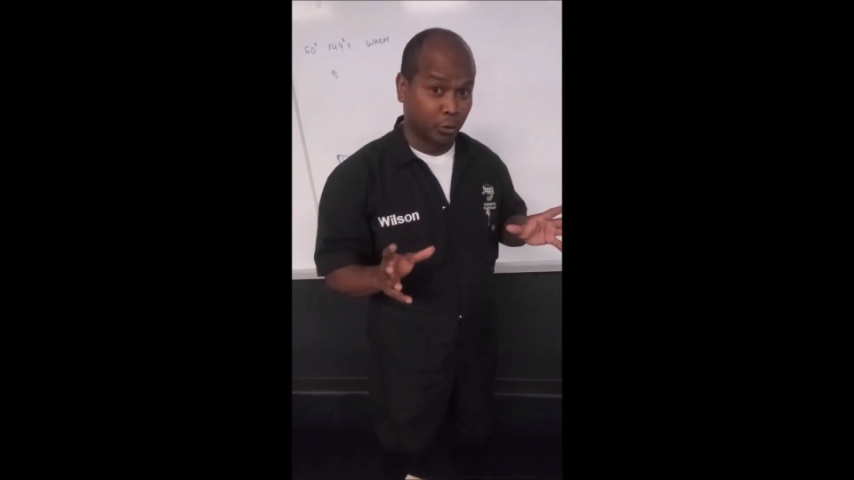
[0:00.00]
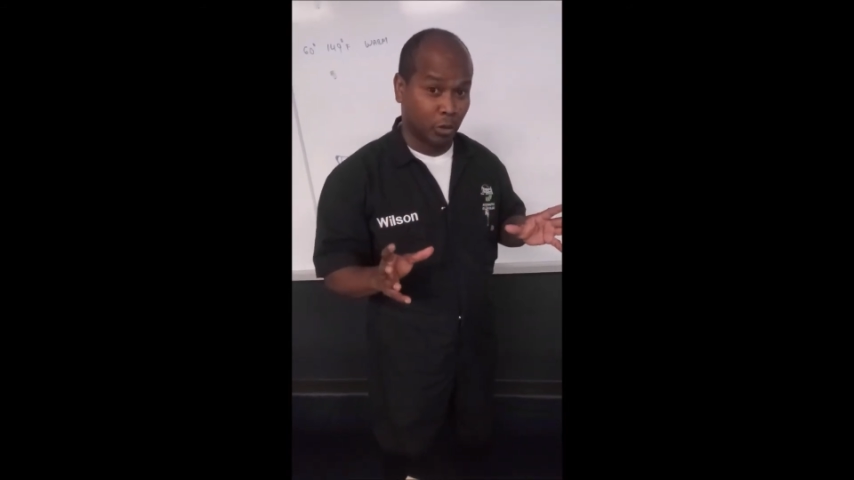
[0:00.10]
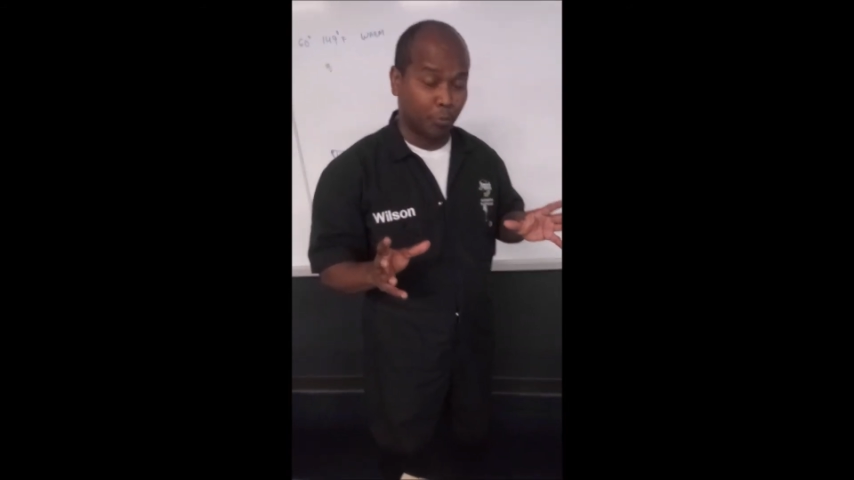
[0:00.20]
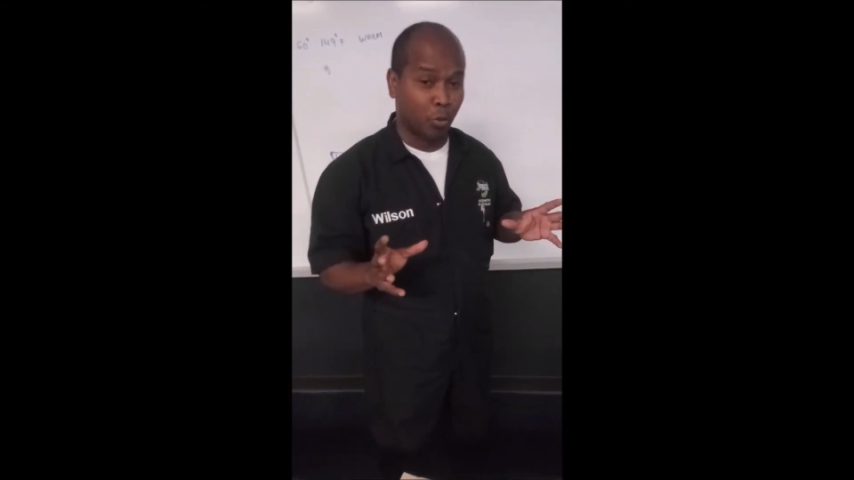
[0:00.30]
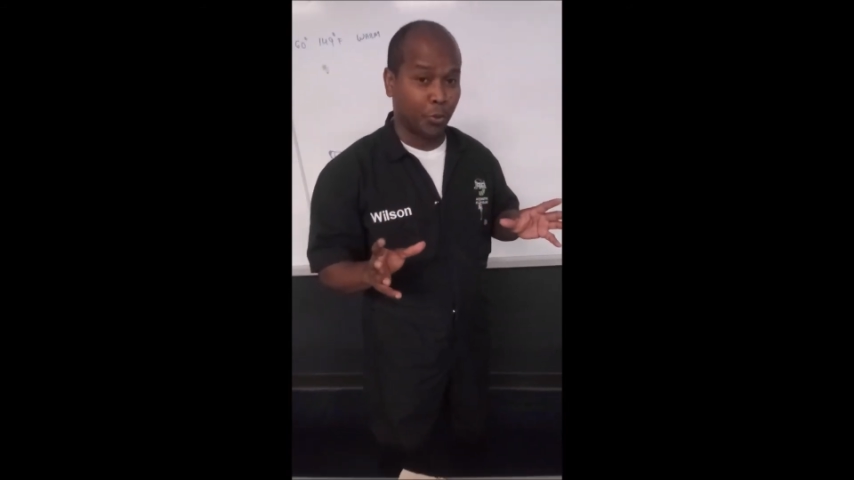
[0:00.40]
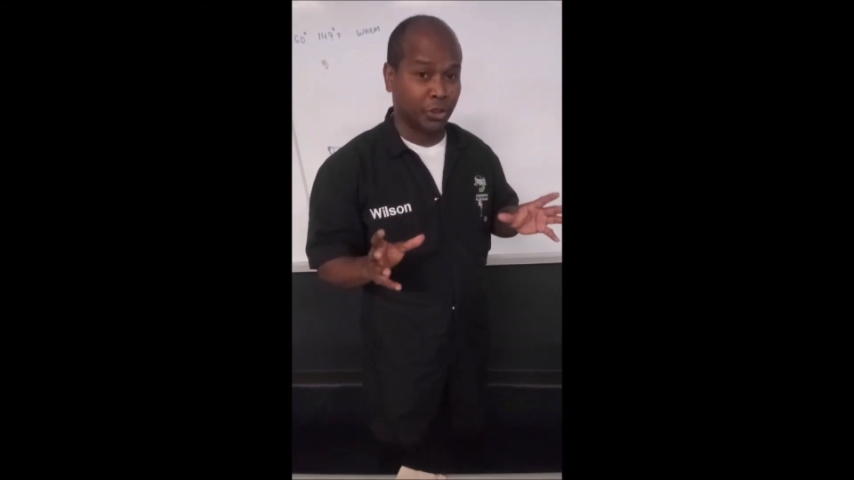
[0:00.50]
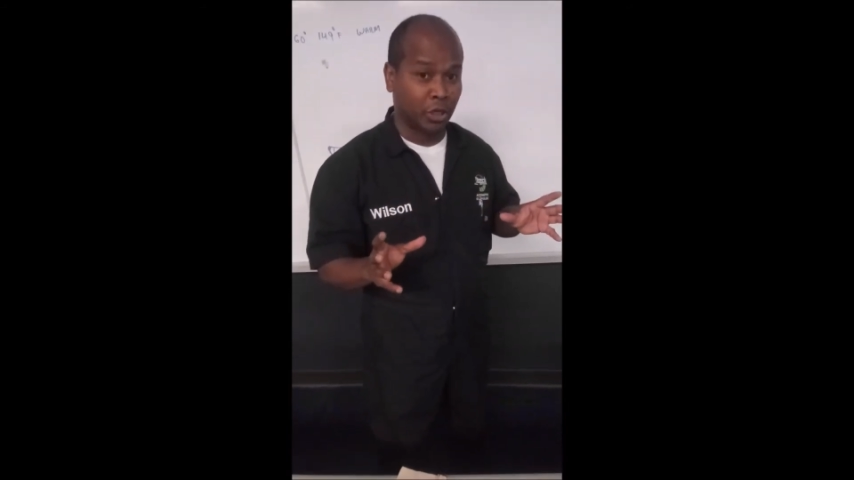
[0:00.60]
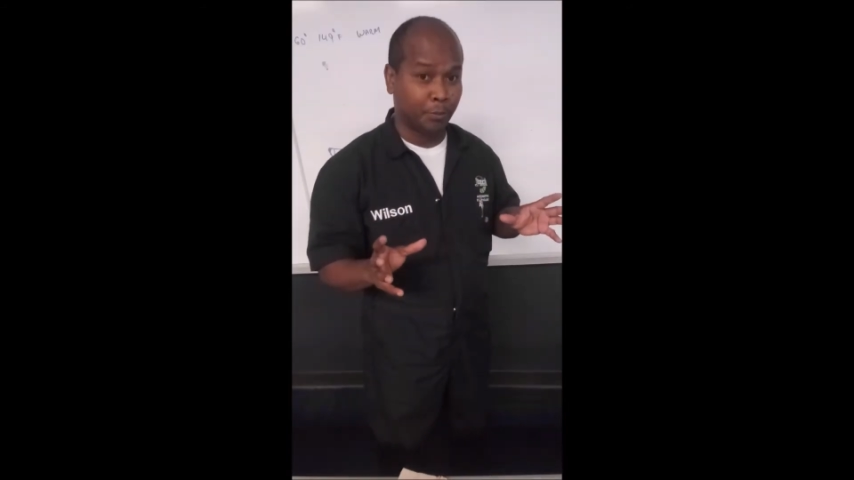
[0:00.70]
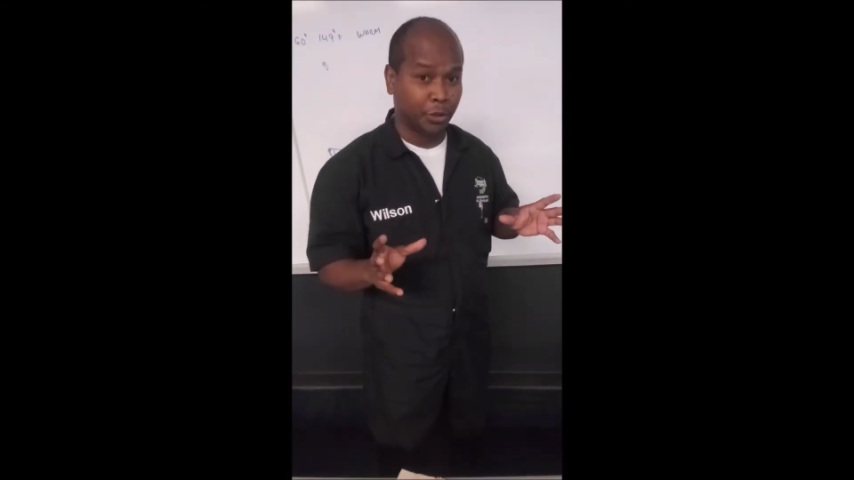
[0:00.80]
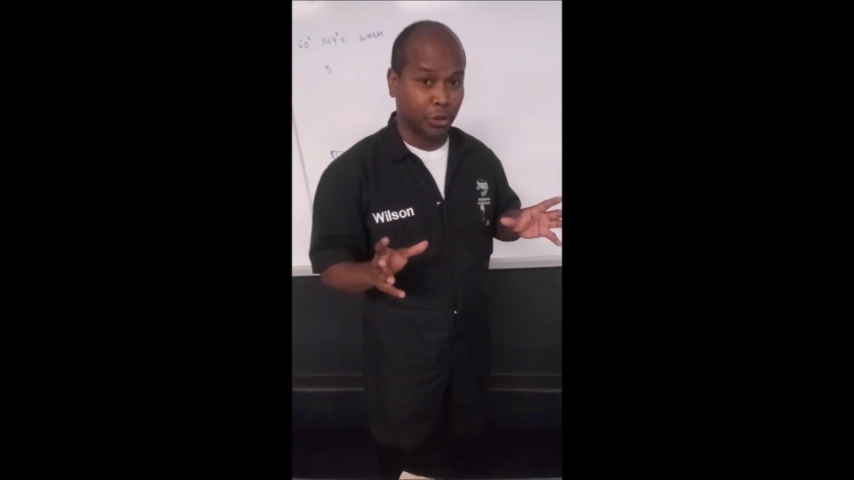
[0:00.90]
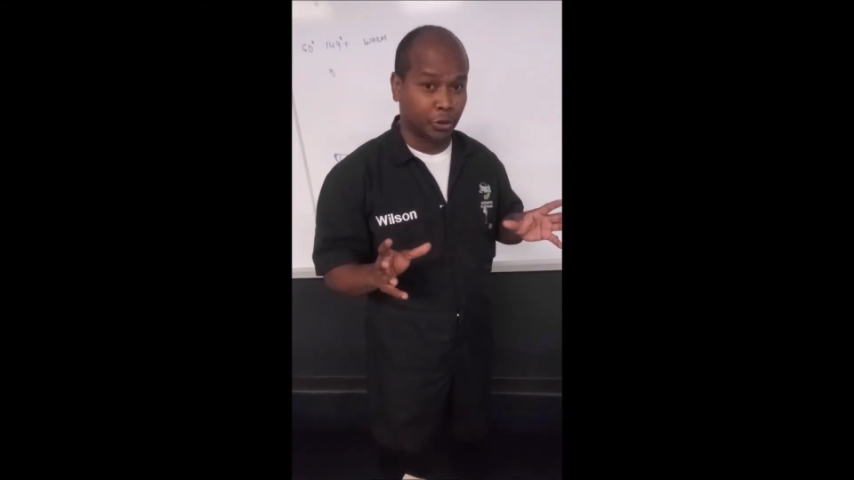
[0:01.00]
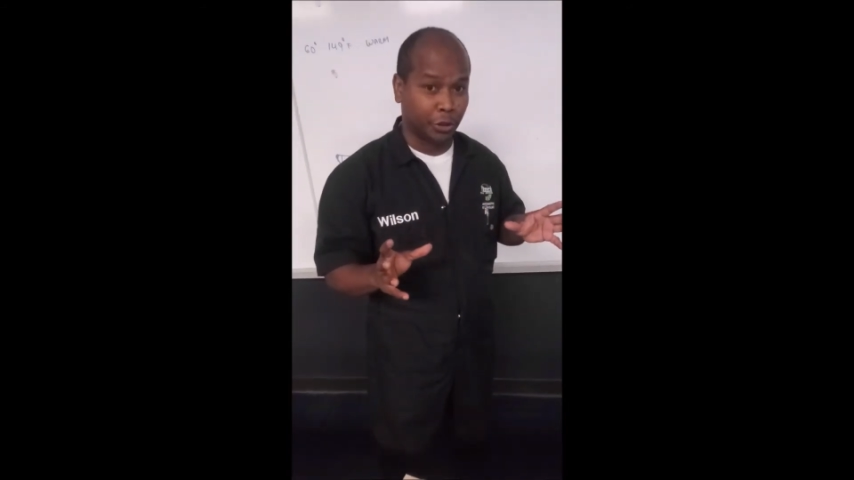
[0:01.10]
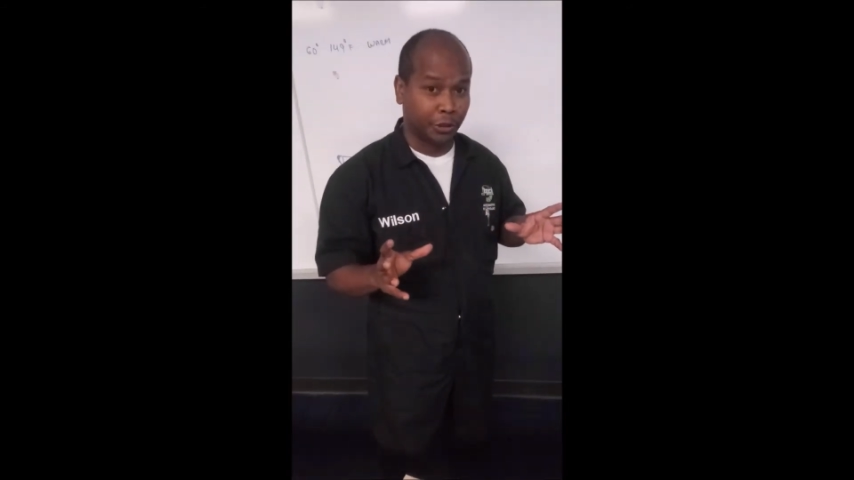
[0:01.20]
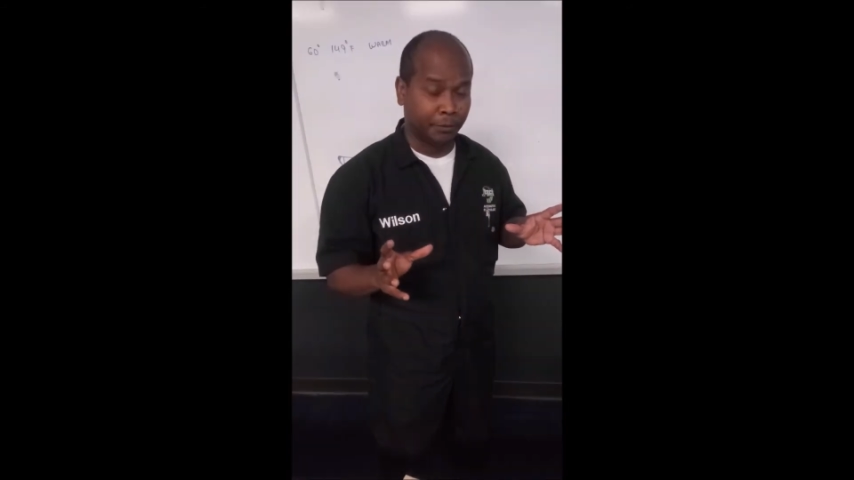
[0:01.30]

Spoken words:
to the appropriate temperature,